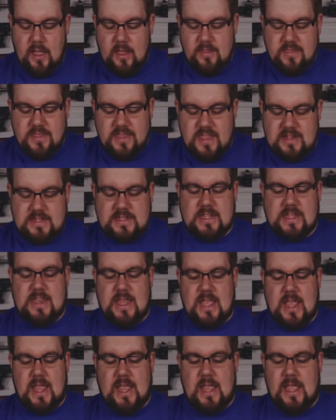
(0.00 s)
This
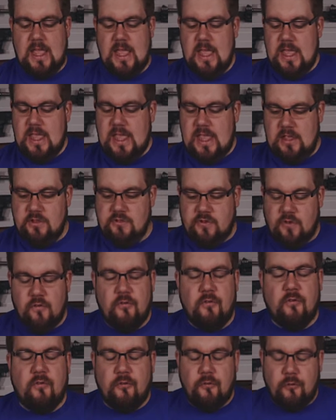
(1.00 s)
thing is
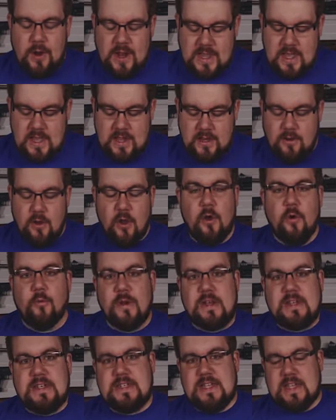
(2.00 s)
freaking
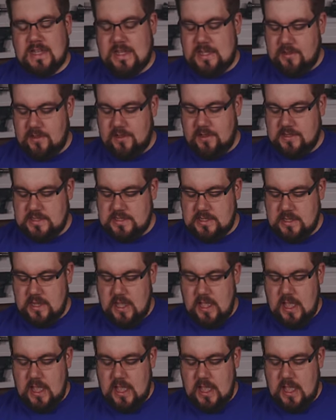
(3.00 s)
ridiculous.